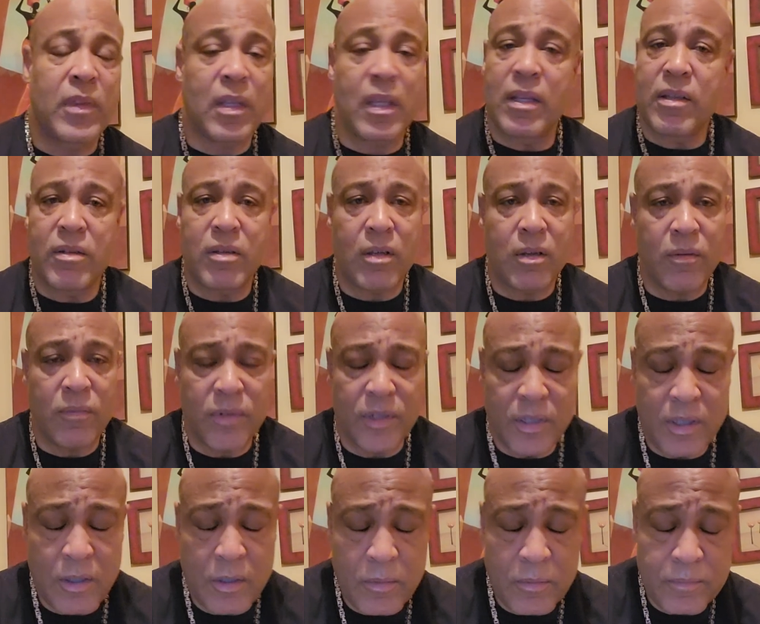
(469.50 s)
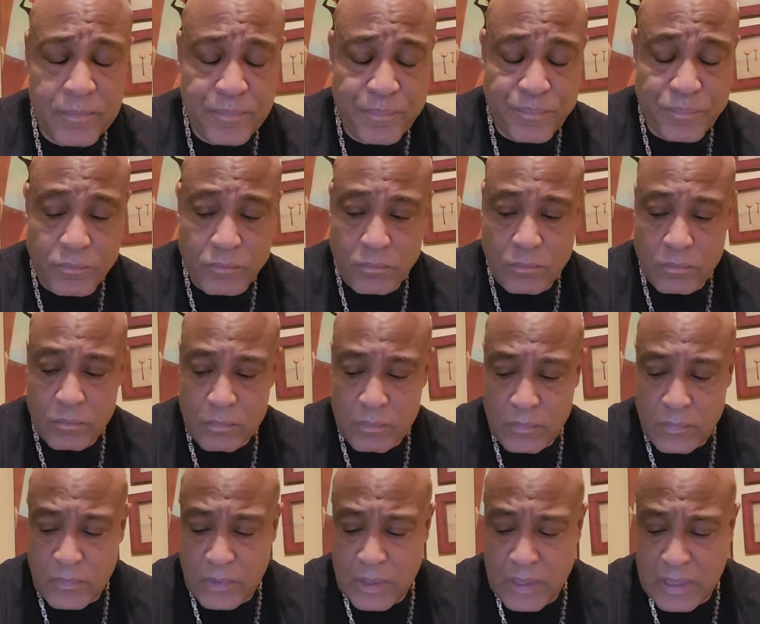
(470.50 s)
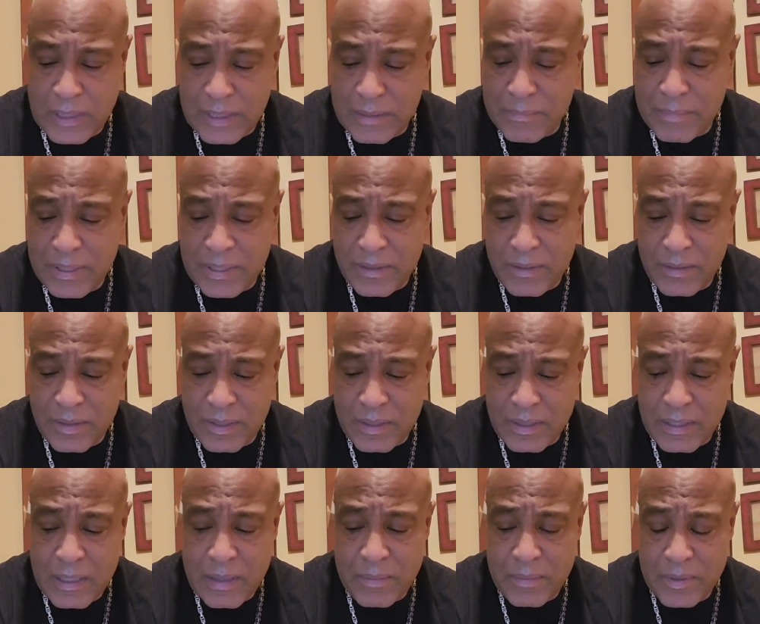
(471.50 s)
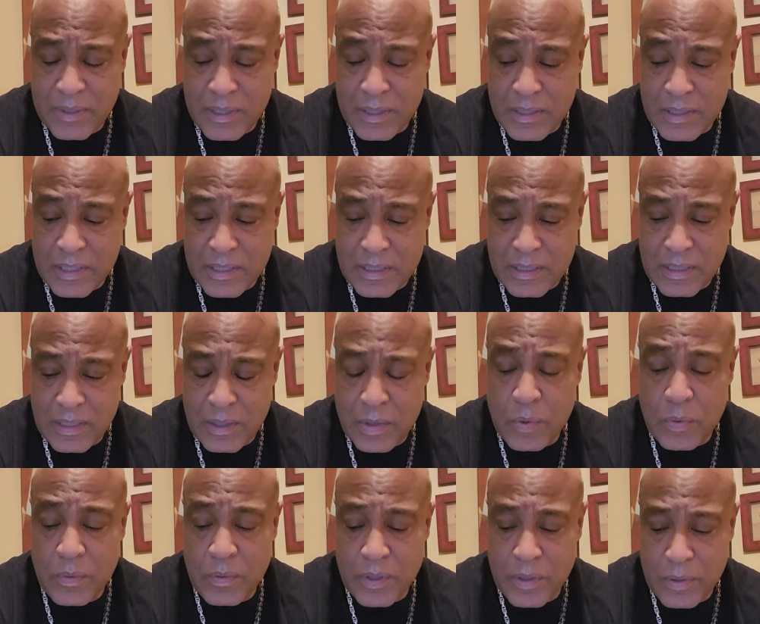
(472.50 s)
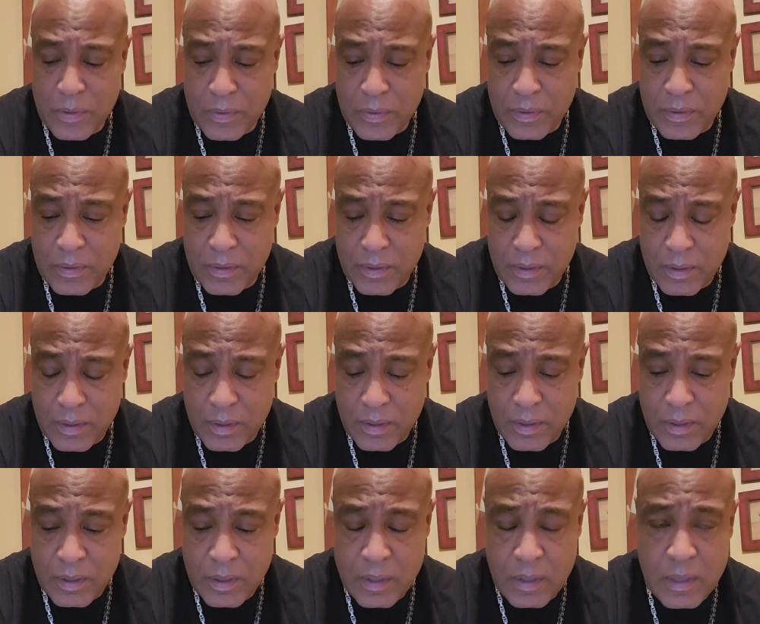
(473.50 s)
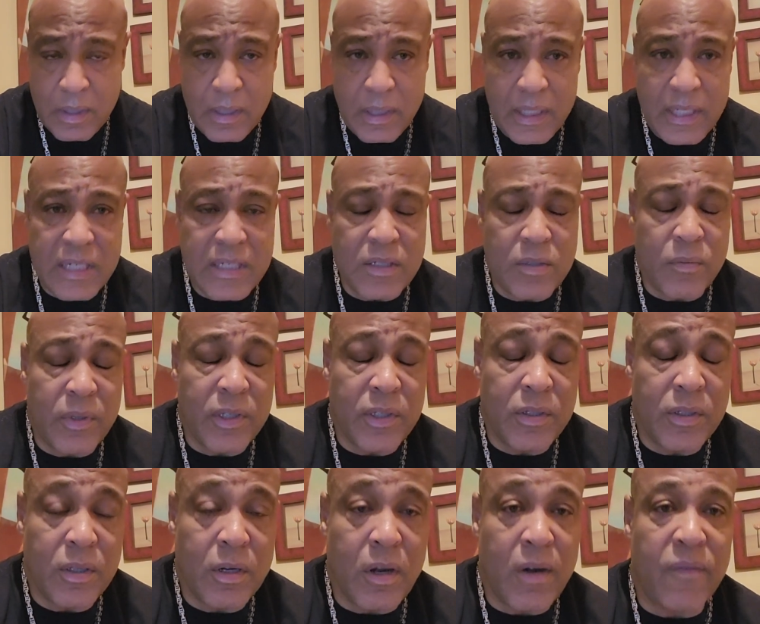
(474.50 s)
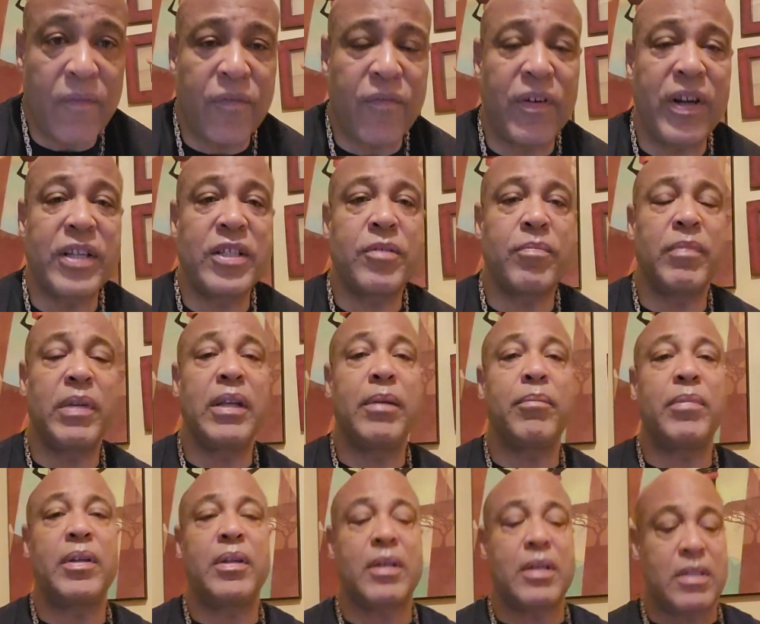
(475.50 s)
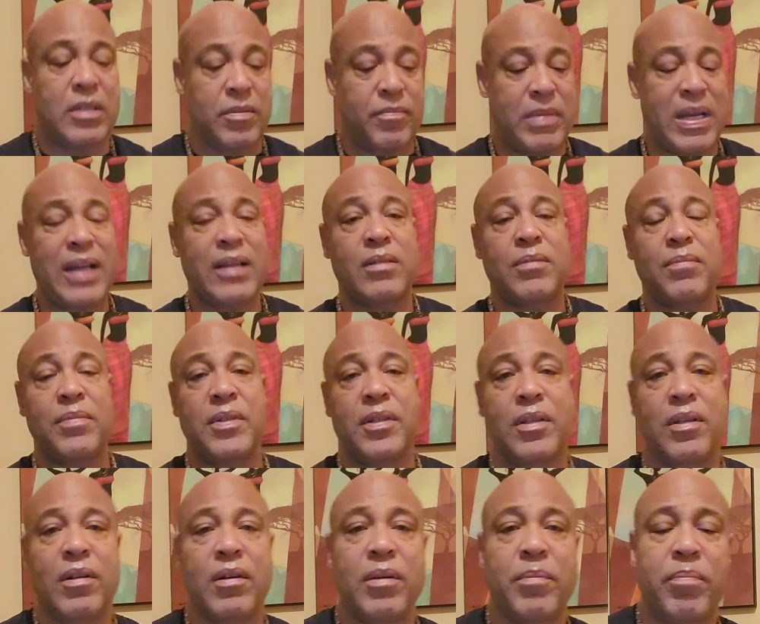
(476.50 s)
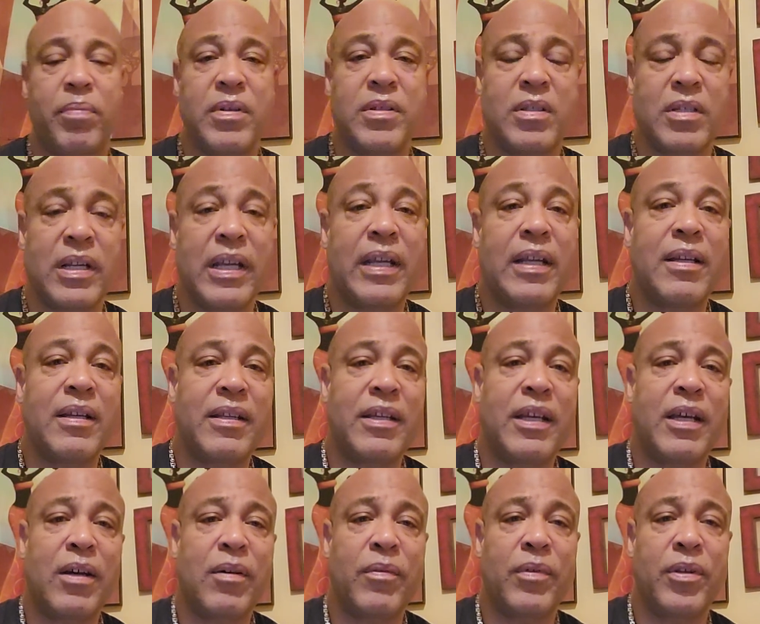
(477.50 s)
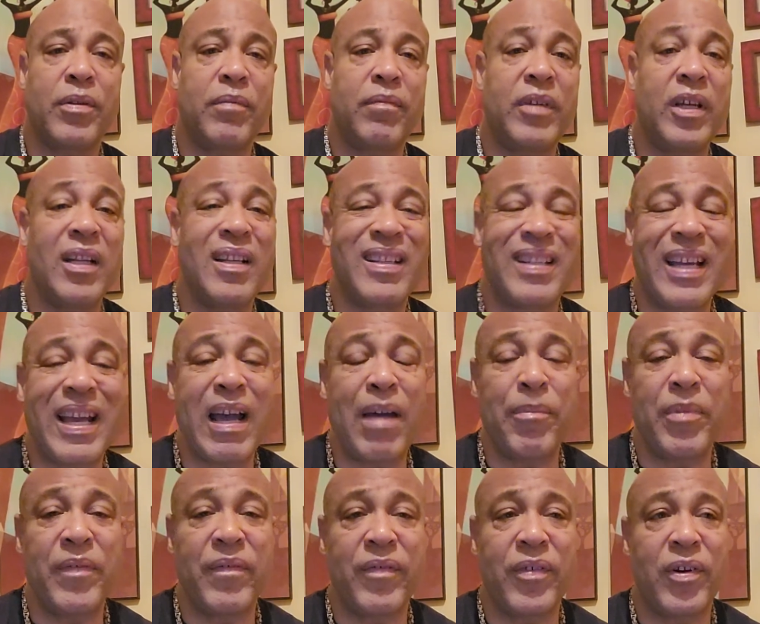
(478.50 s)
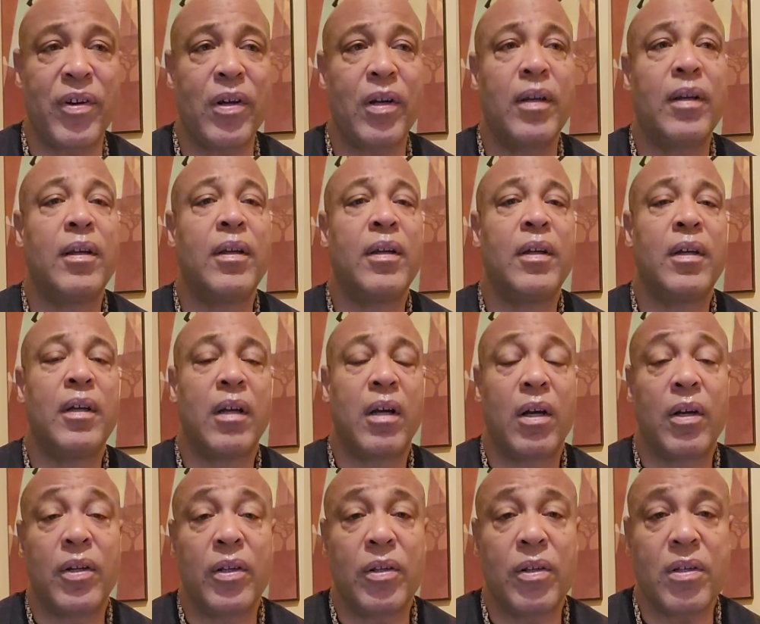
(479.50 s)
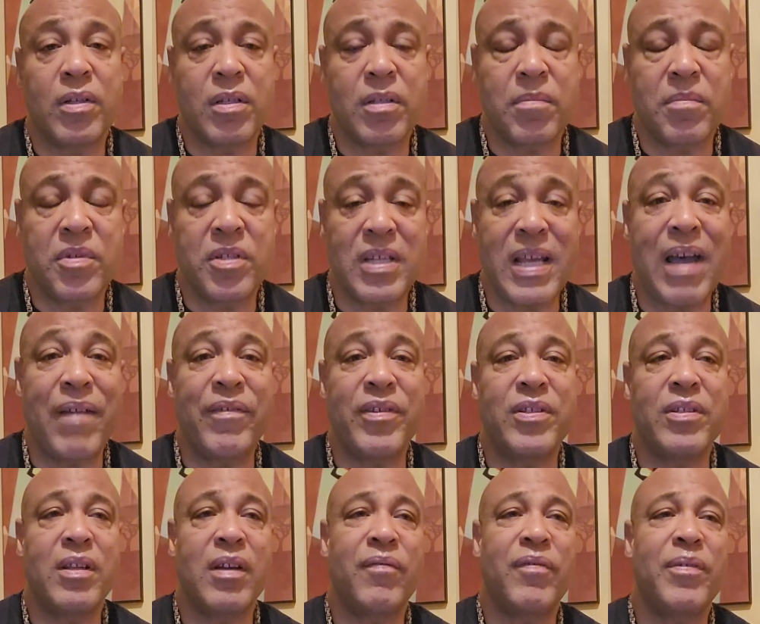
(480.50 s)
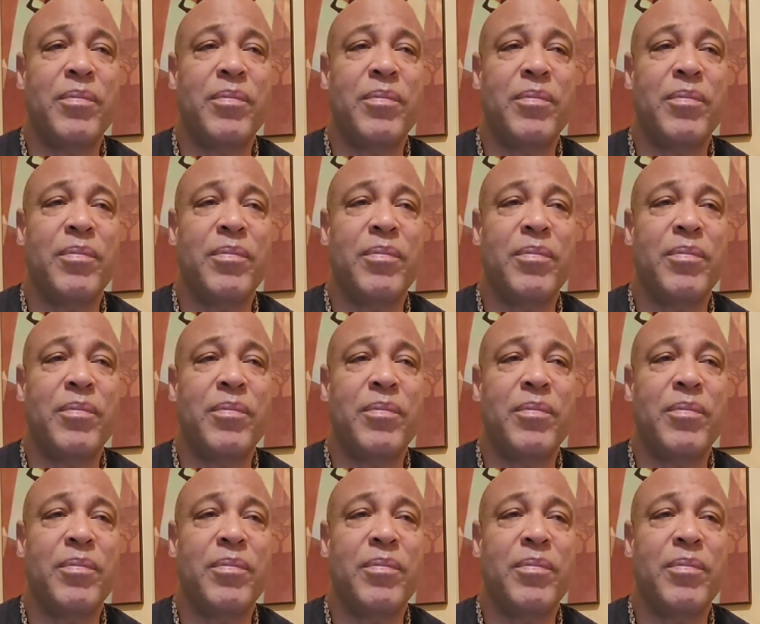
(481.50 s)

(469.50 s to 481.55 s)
And so, you know, an inmate, you can tell because he's a new dude. He's the one you call fresh meat, because in maximum security prison, they can tell when you've done time before or you're on some savage stuff.